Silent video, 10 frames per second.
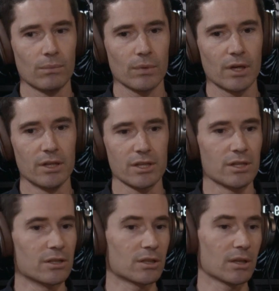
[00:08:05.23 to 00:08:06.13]

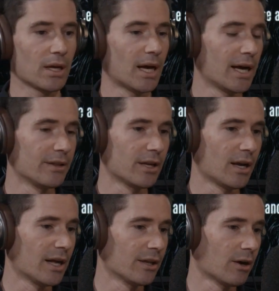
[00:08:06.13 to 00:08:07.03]
conditions that
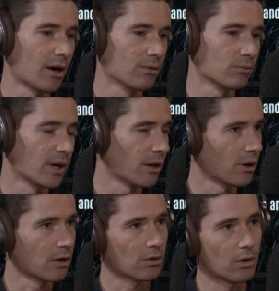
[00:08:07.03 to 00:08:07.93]
either are
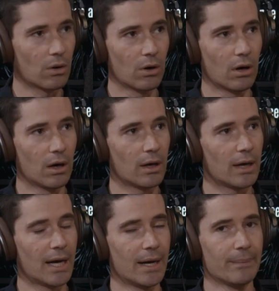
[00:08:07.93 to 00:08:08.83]
rarer or
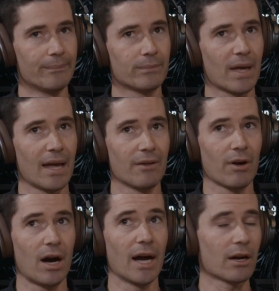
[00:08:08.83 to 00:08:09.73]
have
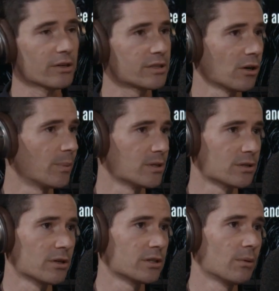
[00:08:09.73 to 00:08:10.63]
higher cost therapies
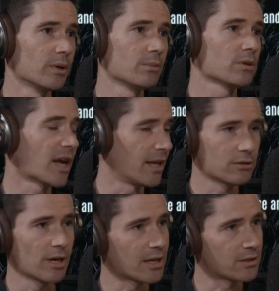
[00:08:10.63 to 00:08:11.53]
associated with them. So
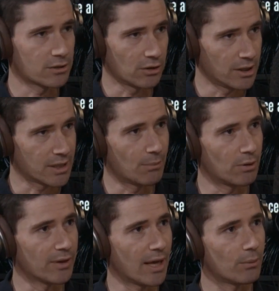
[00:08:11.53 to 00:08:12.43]
cancer, I guess, is a good example
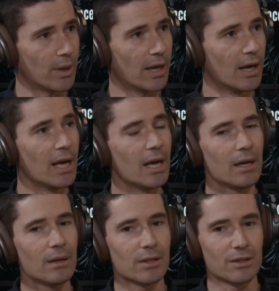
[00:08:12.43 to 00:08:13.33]
of that, where
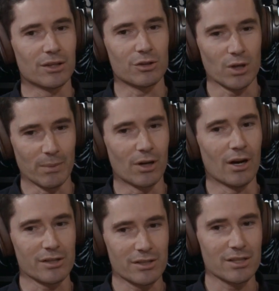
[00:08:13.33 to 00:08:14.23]
the treatment
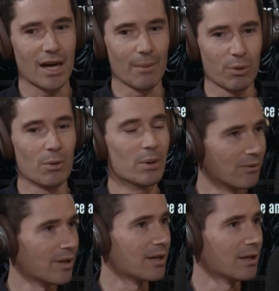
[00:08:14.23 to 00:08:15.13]
costs are
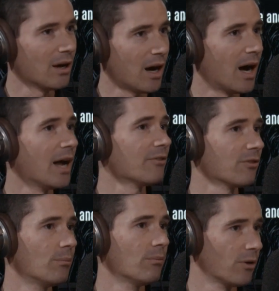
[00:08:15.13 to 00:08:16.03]
prohibitively high for
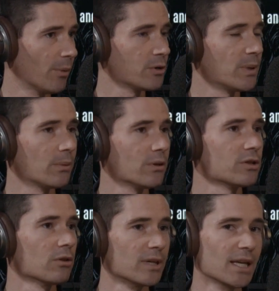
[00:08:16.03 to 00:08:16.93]
most people. And so
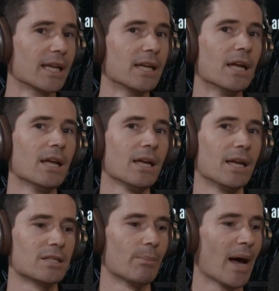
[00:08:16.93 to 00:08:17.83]
really
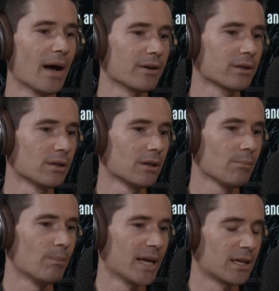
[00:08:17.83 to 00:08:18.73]
it's about
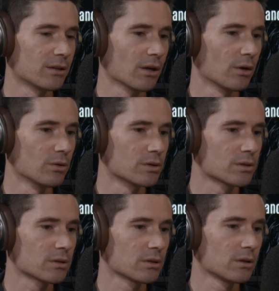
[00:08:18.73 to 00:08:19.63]
making those